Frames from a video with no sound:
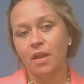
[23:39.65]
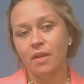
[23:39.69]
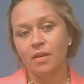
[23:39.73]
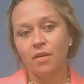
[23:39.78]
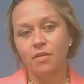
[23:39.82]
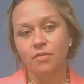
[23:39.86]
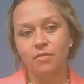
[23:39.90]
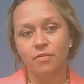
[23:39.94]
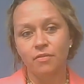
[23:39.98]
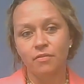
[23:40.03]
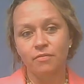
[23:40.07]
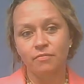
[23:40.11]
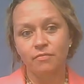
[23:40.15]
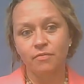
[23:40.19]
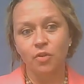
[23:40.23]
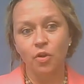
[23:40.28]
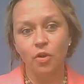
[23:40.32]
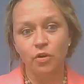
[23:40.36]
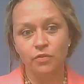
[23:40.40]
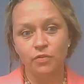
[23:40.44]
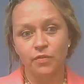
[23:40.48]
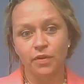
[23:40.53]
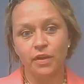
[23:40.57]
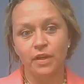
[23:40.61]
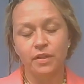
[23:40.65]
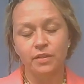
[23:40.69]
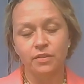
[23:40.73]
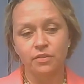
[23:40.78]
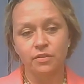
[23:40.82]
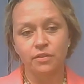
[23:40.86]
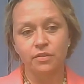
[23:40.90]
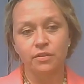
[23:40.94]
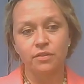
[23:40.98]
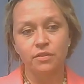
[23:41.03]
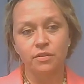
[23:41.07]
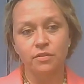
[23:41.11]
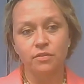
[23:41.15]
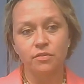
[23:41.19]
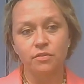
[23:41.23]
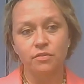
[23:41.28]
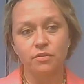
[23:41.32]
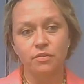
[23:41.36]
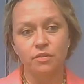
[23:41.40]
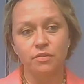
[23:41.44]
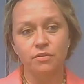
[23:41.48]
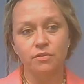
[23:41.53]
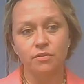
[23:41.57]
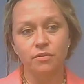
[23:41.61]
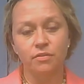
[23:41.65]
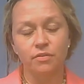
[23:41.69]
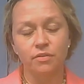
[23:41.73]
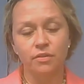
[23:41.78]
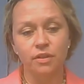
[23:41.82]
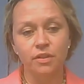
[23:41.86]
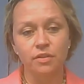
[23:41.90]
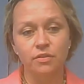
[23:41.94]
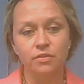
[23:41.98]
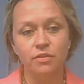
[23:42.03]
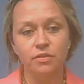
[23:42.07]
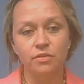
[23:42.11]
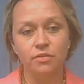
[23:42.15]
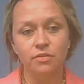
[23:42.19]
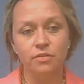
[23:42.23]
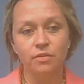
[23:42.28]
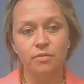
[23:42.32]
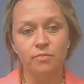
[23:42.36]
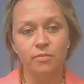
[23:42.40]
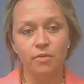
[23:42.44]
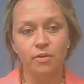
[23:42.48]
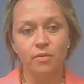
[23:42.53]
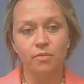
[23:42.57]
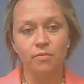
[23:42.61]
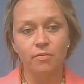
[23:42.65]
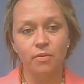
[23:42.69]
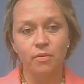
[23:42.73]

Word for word: and other large financial institutions are looking to do and where,